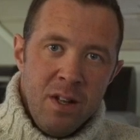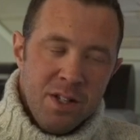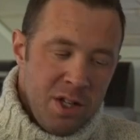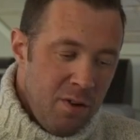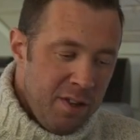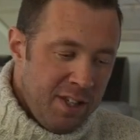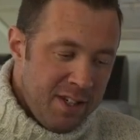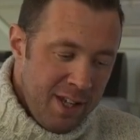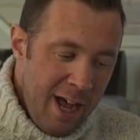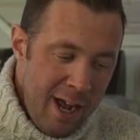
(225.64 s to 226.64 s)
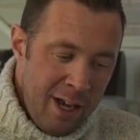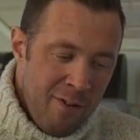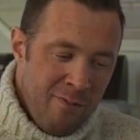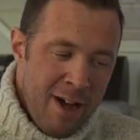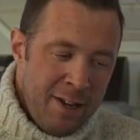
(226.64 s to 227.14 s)
So design
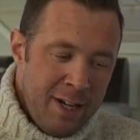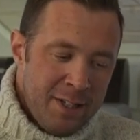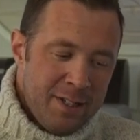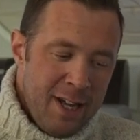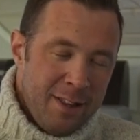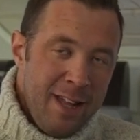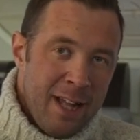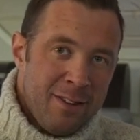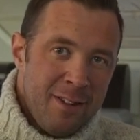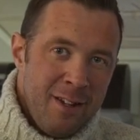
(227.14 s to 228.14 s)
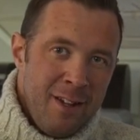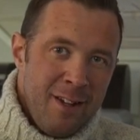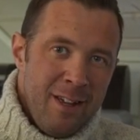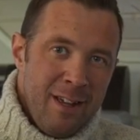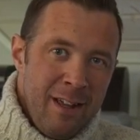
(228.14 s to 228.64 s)
one lens like that.
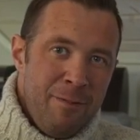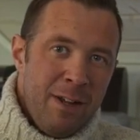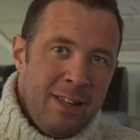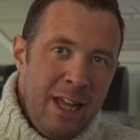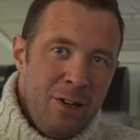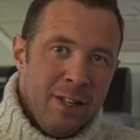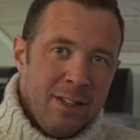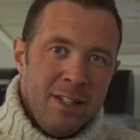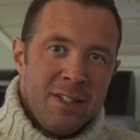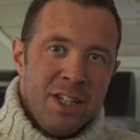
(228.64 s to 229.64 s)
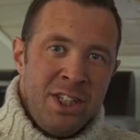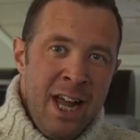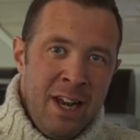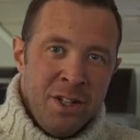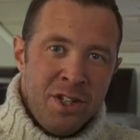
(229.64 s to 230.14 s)
If I tell you that it's a
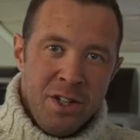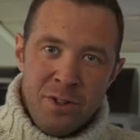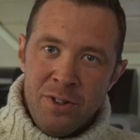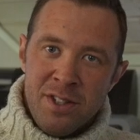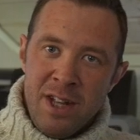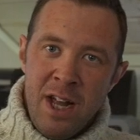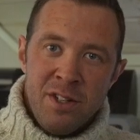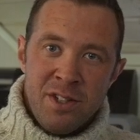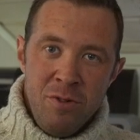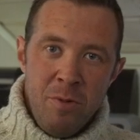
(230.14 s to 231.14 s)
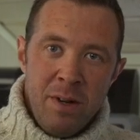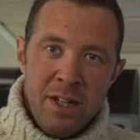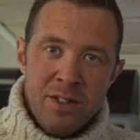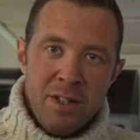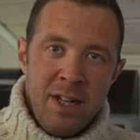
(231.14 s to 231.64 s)
challenge to design a zoom
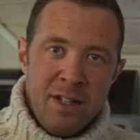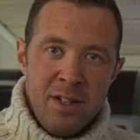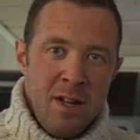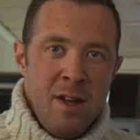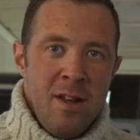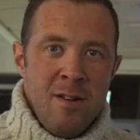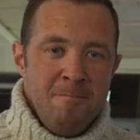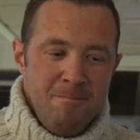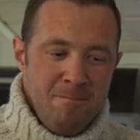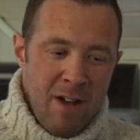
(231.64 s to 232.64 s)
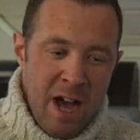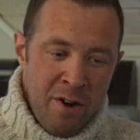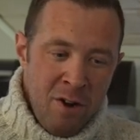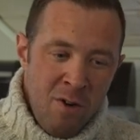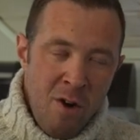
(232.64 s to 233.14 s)
lens, it's I
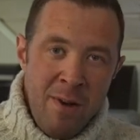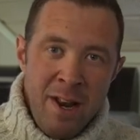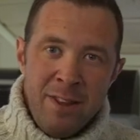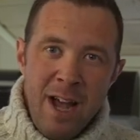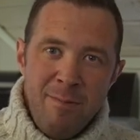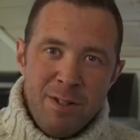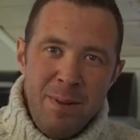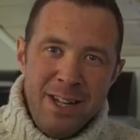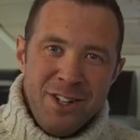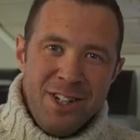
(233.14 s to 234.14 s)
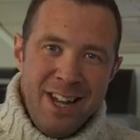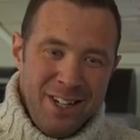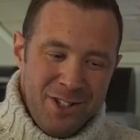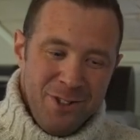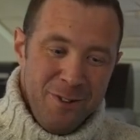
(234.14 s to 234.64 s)
don't know how many times bigger
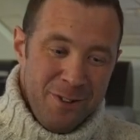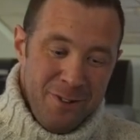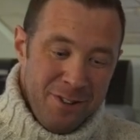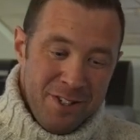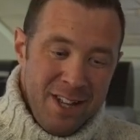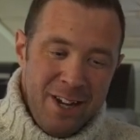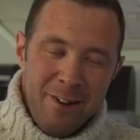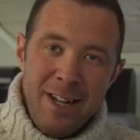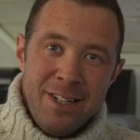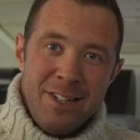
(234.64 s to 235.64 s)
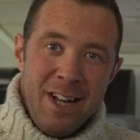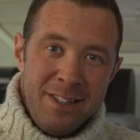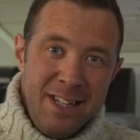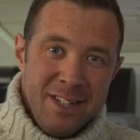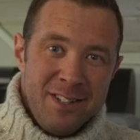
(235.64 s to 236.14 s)
challenge to design a lens
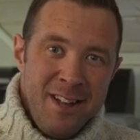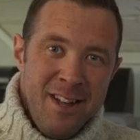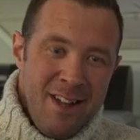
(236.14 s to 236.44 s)
like this.